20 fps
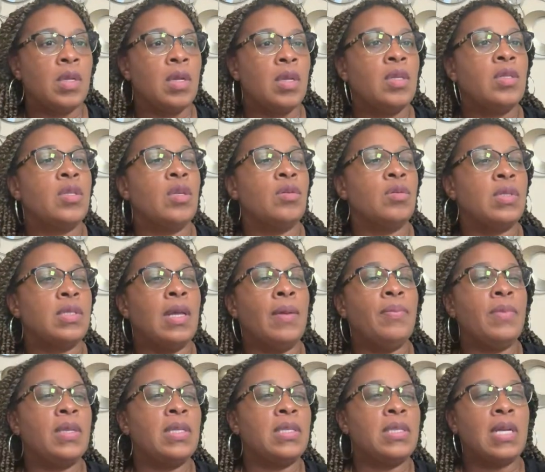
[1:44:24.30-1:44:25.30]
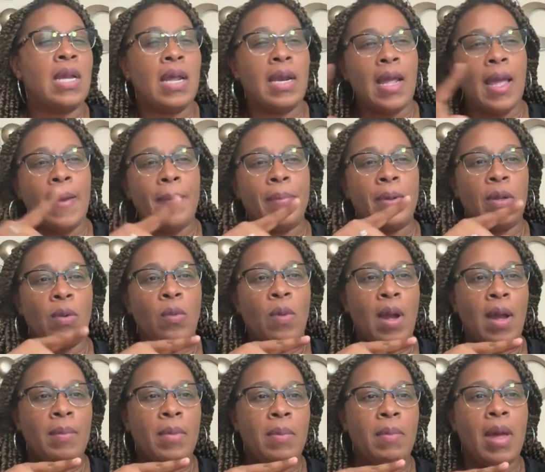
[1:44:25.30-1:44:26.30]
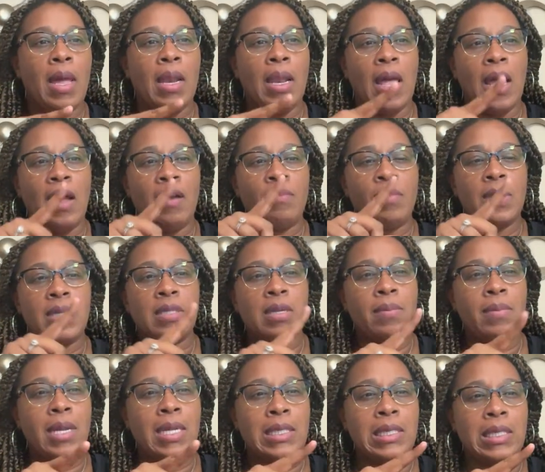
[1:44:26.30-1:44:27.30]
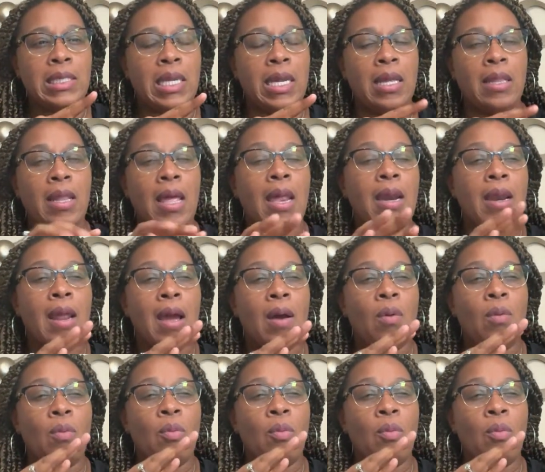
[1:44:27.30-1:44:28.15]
So something's not happening while I'm in my live because I'm not seeing that now.